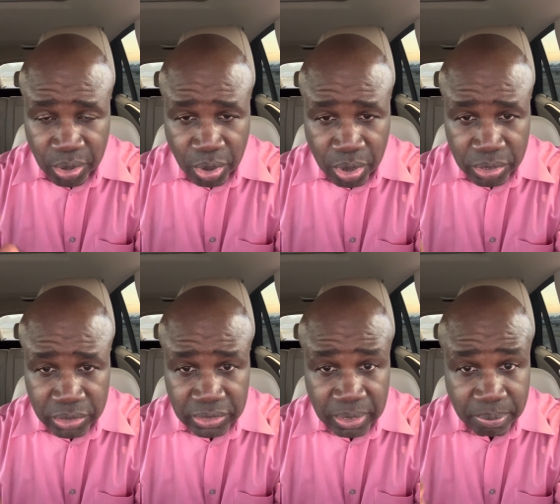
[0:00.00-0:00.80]

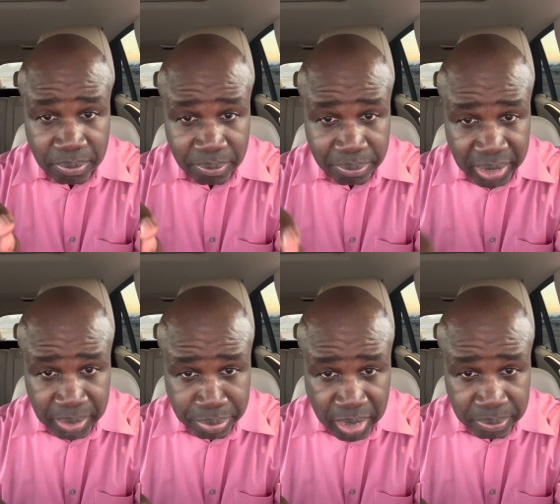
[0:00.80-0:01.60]
cause some
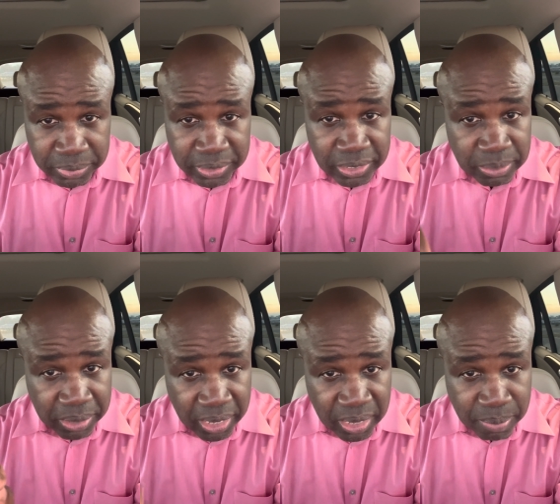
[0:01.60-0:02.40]
belly problems and
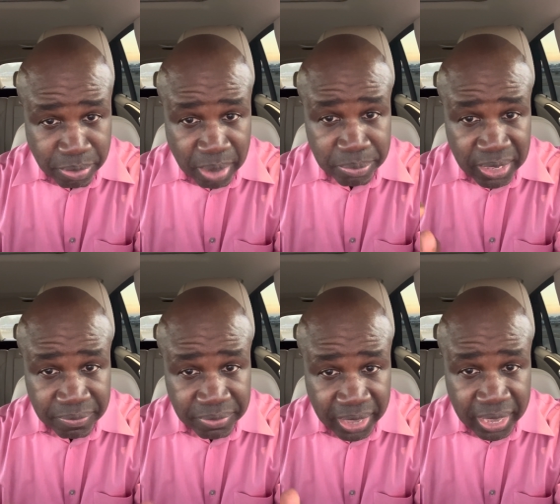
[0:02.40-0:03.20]
some kidney problems
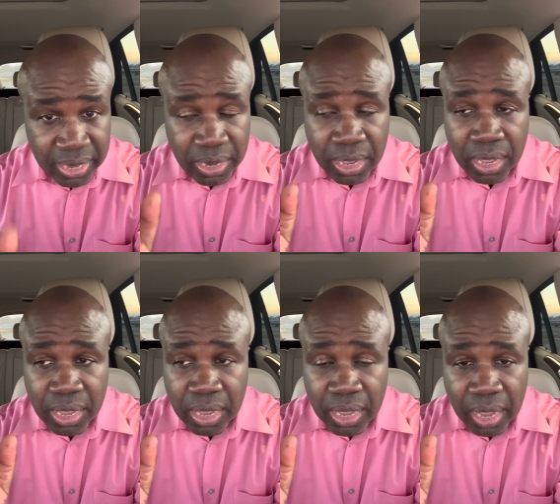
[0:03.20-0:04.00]
if taken
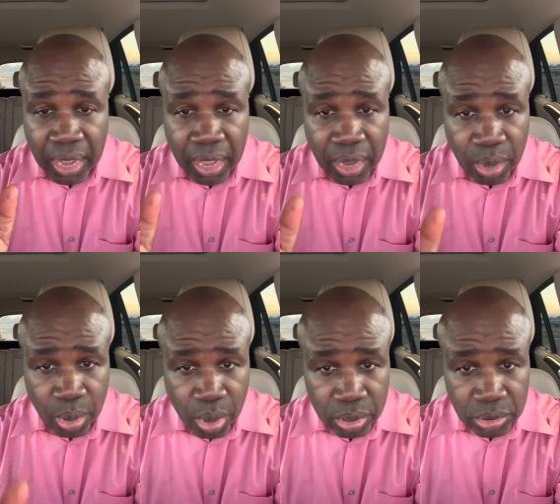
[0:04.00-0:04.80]
uh,
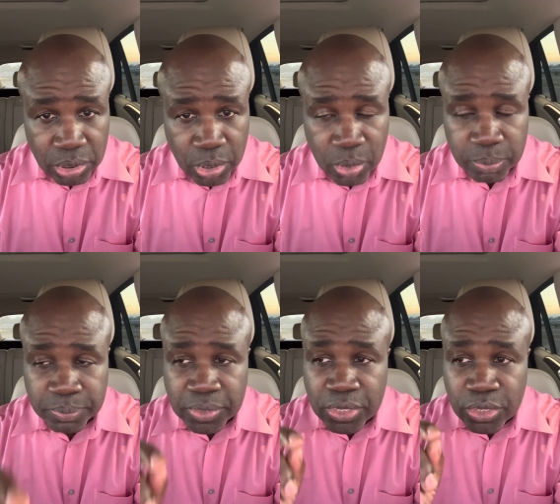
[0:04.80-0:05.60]
long term.
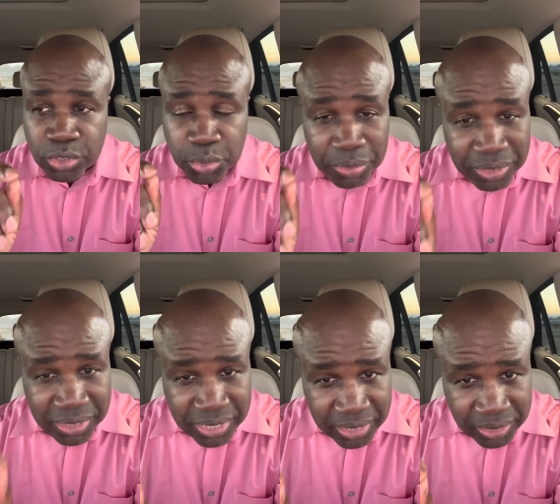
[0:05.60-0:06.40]
So
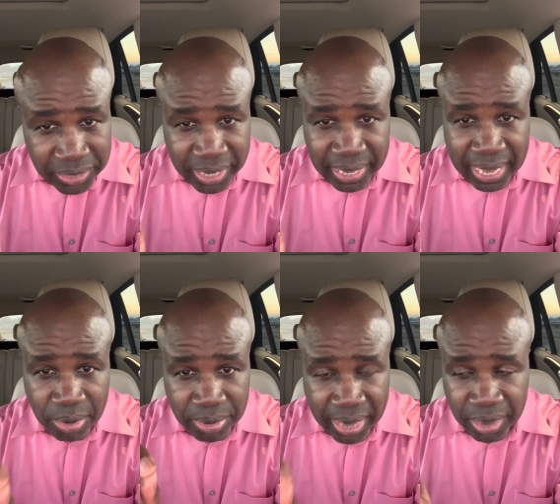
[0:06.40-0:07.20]
this thing
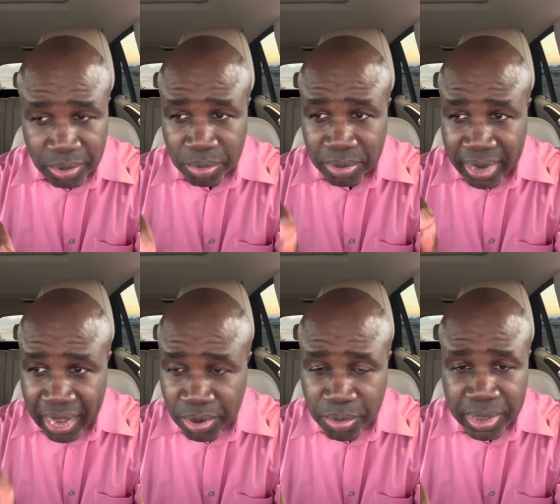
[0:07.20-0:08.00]
now, natto,
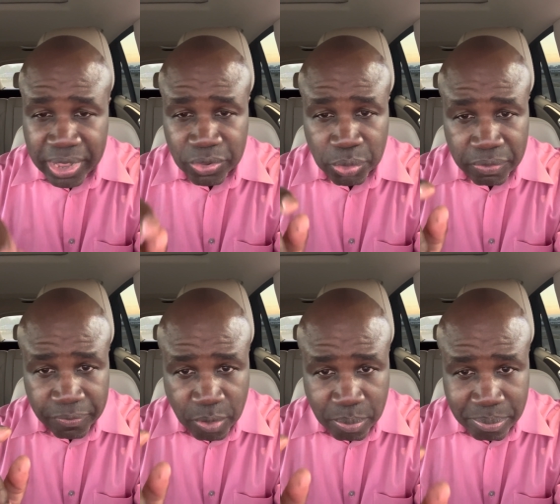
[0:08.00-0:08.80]
natto is sort of a
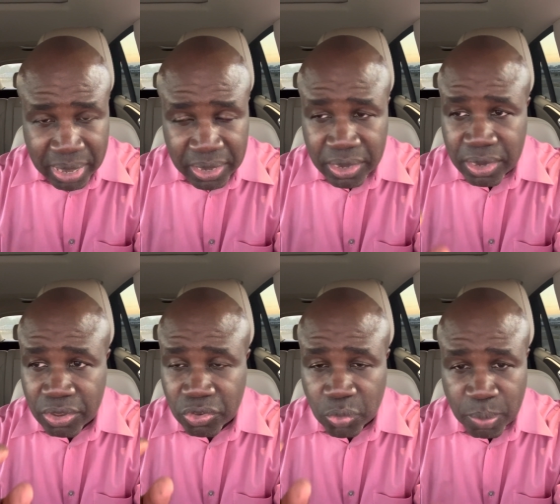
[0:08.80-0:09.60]

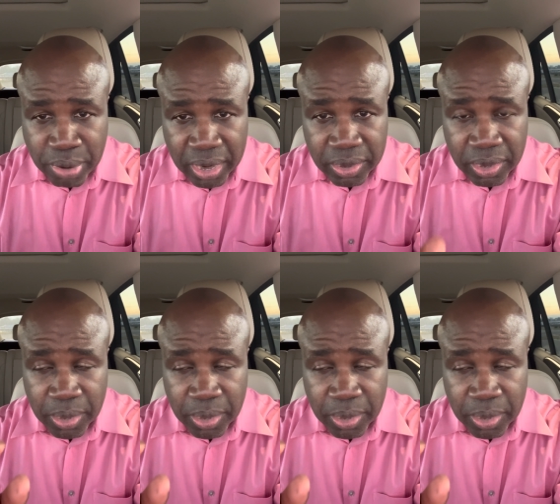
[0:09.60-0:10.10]
fermented soy product